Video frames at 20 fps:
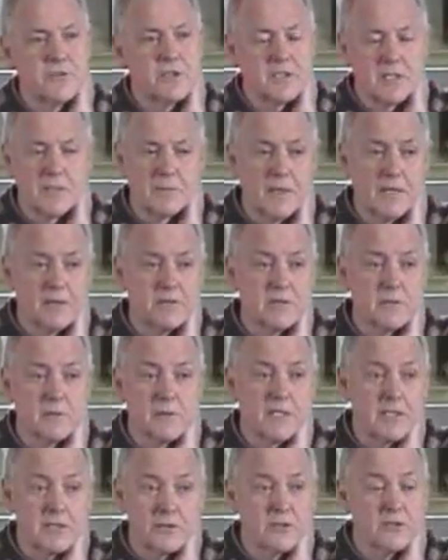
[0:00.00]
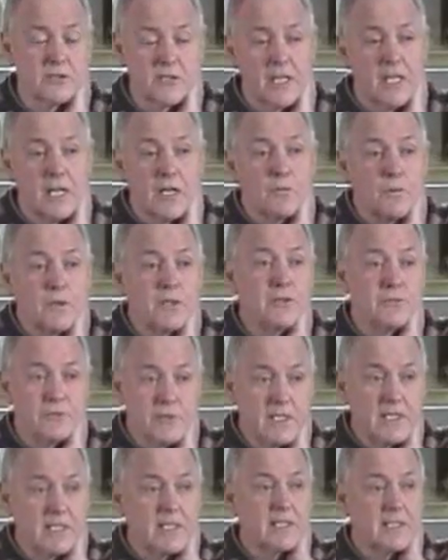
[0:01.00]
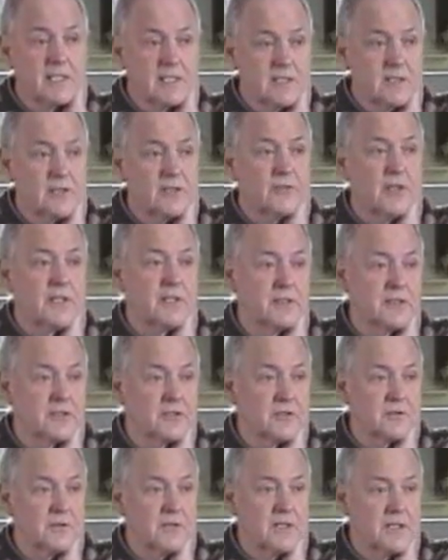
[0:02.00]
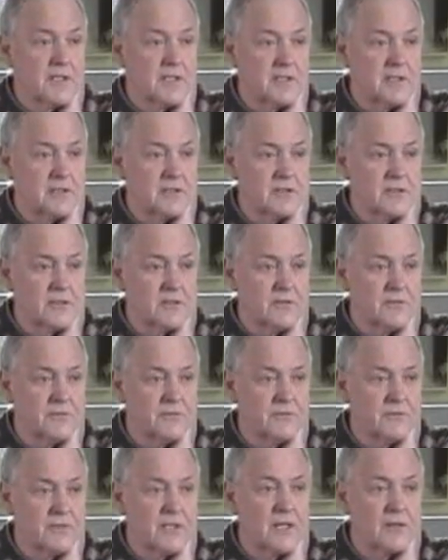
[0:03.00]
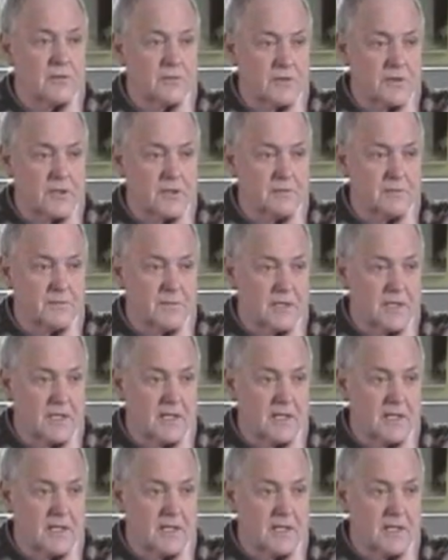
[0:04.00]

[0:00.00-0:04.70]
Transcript: written about them, and it does. When you read it, it is horrendous the way they sort of dealt with it.